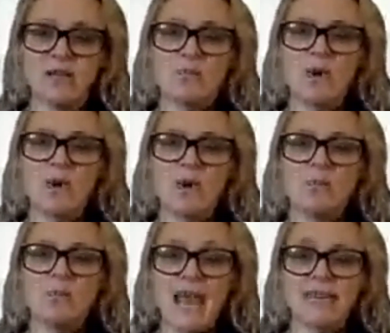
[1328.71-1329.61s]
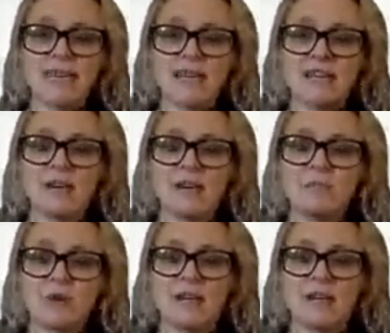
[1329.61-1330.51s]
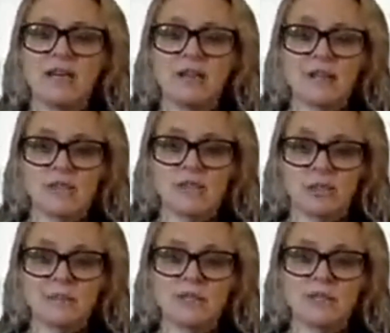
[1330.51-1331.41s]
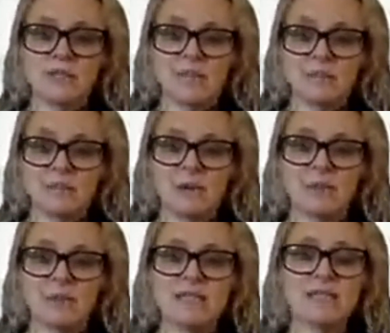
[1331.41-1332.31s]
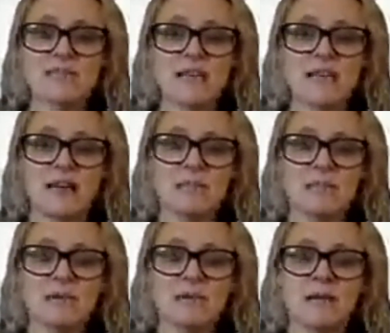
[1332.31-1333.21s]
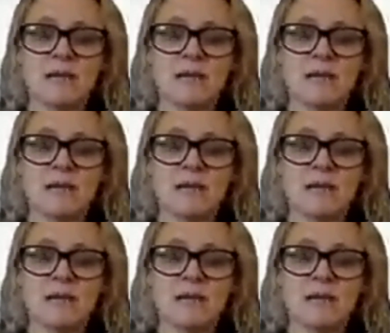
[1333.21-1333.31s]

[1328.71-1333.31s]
We're planning and working on the assumption at this moment in time